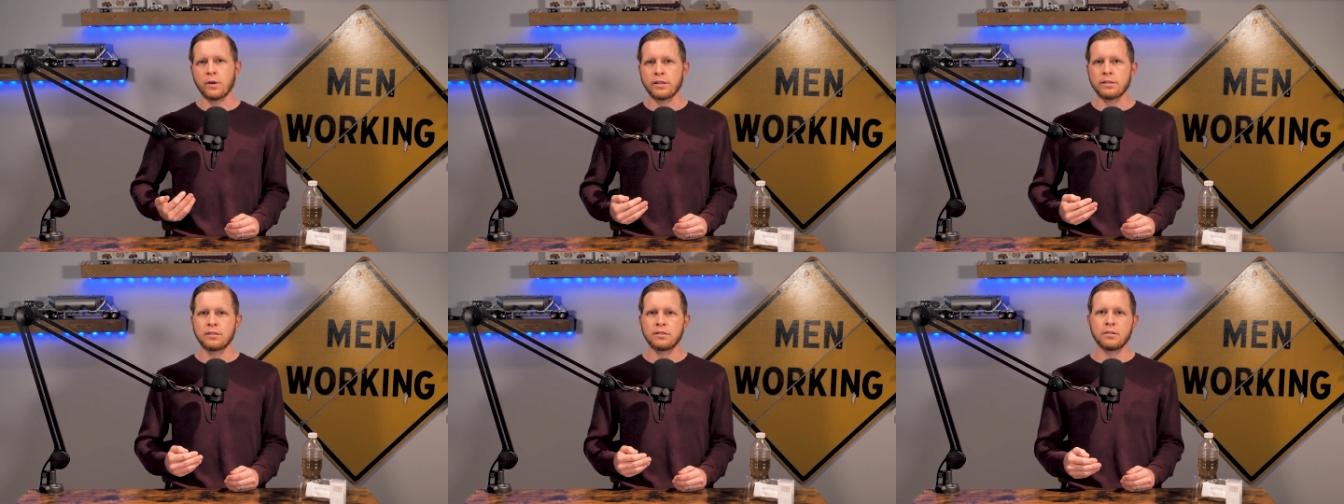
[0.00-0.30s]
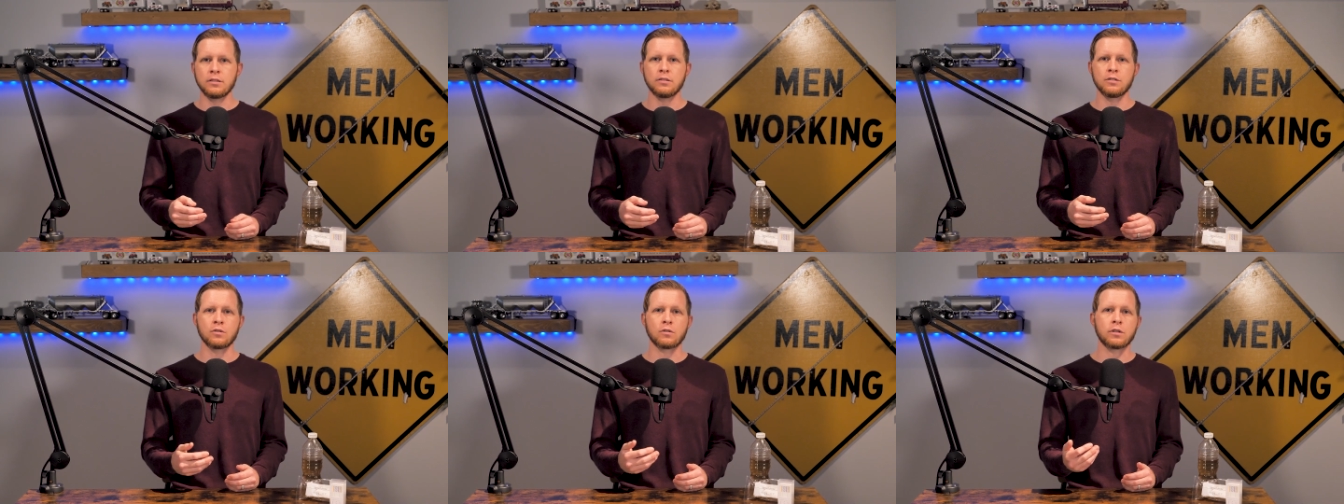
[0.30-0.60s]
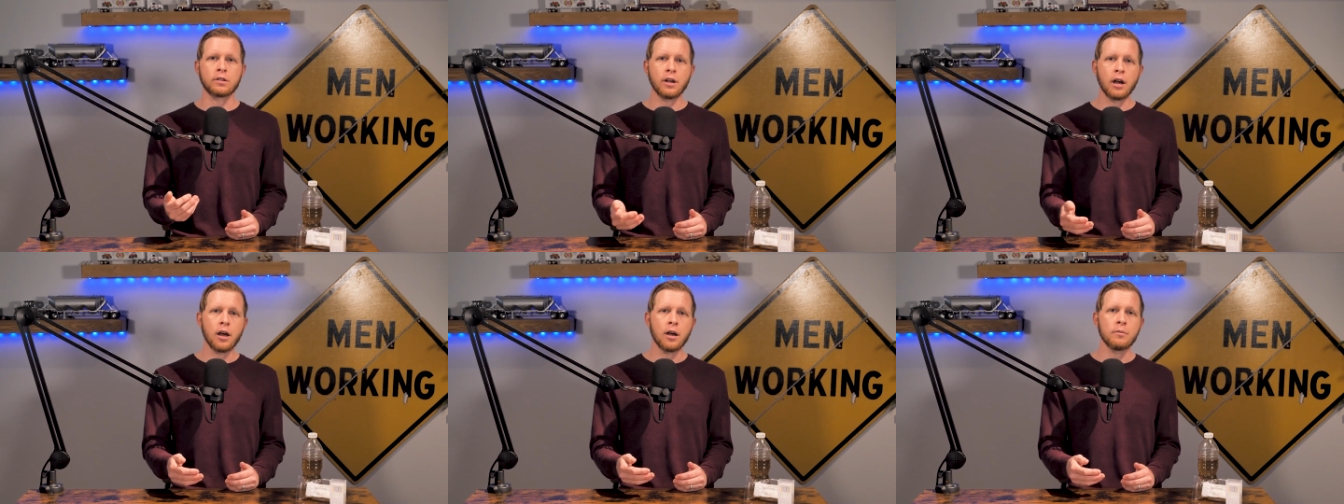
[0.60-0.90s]
rinses,
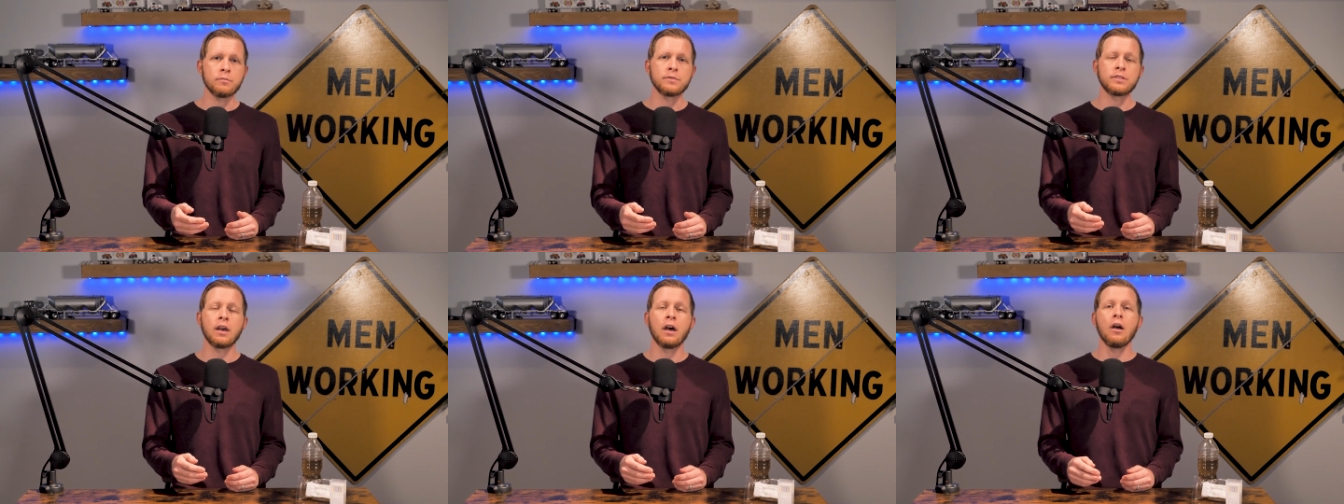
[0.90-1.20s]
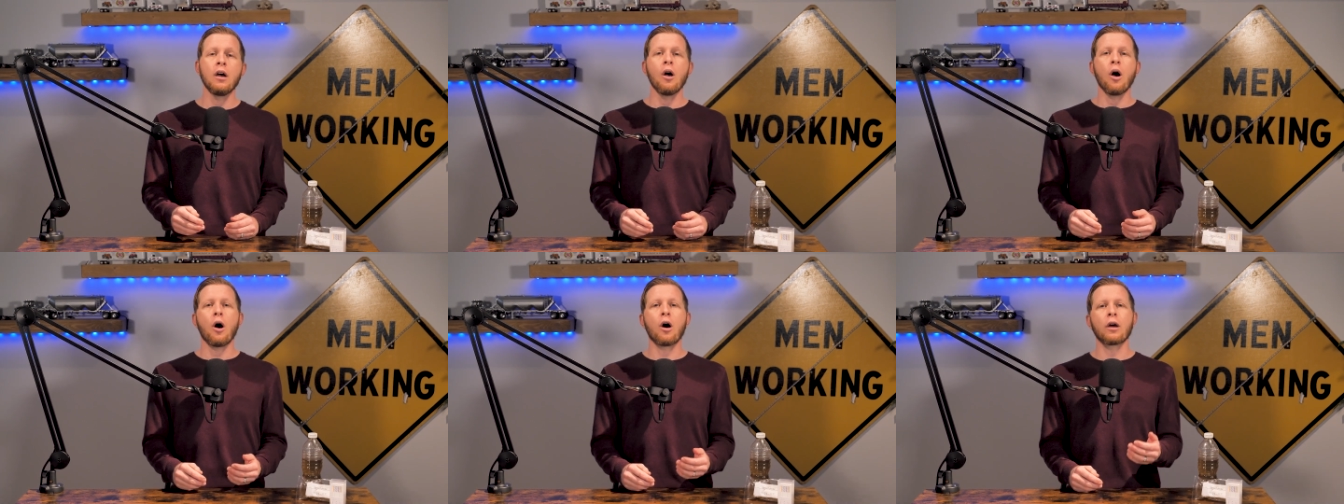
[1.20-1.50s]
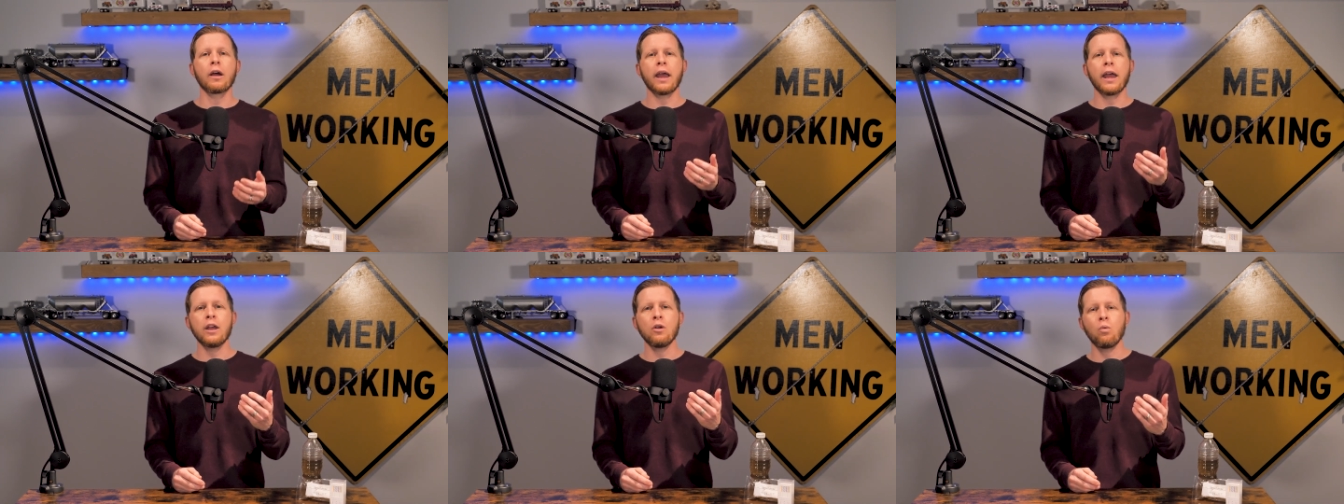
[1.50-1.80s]
or gums
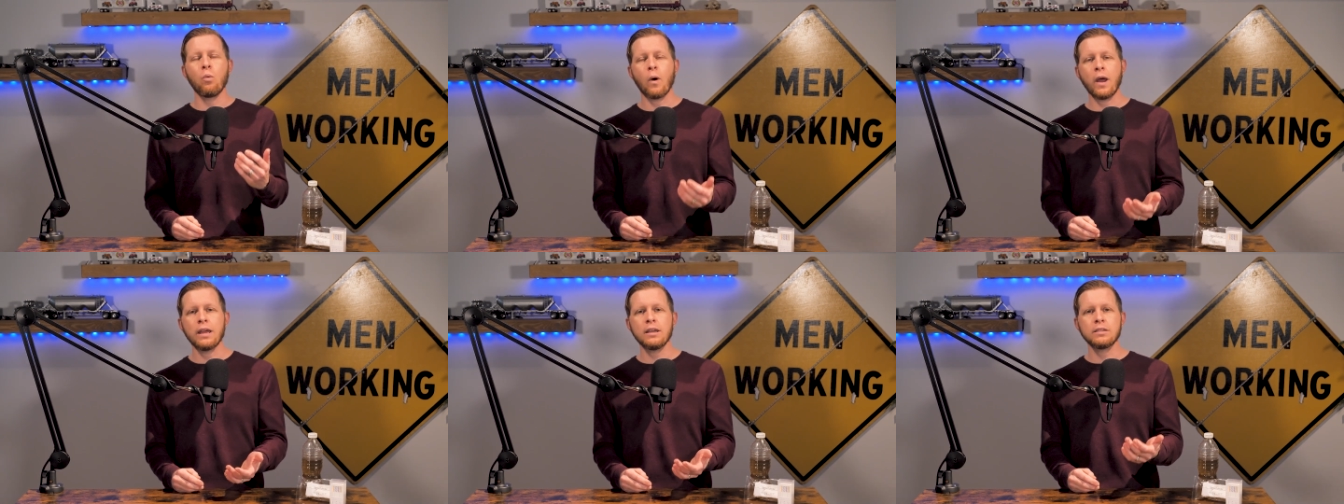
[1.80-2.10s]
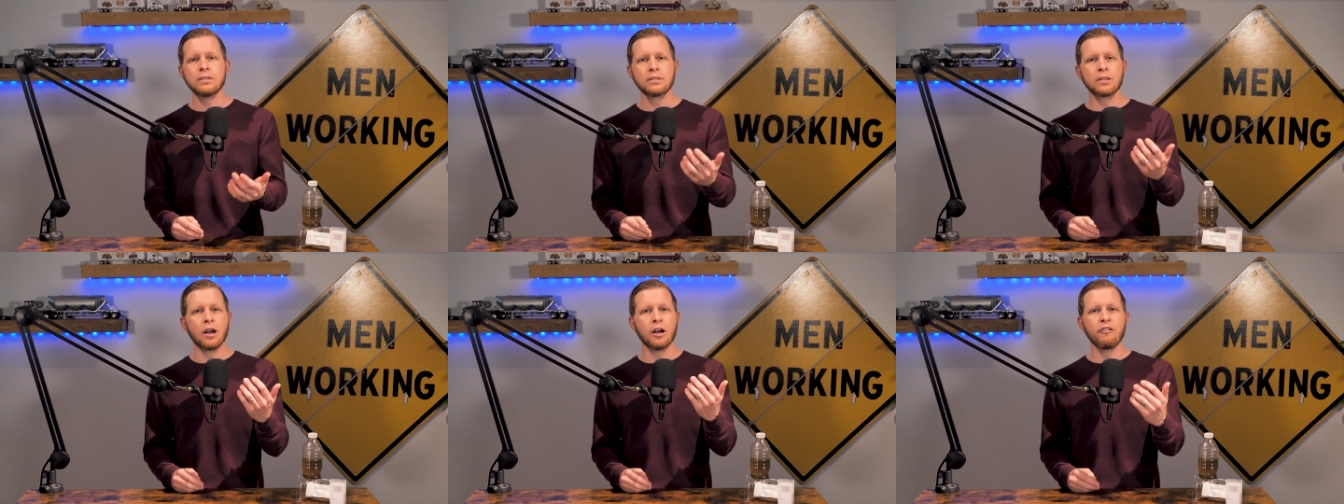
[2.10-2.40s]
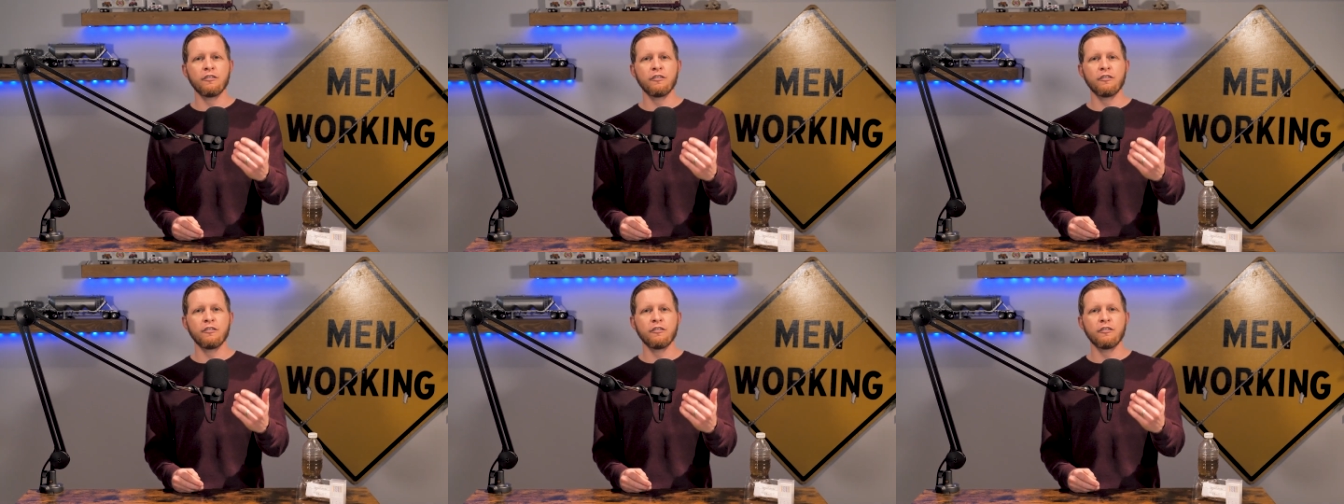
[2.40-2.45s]
are a waste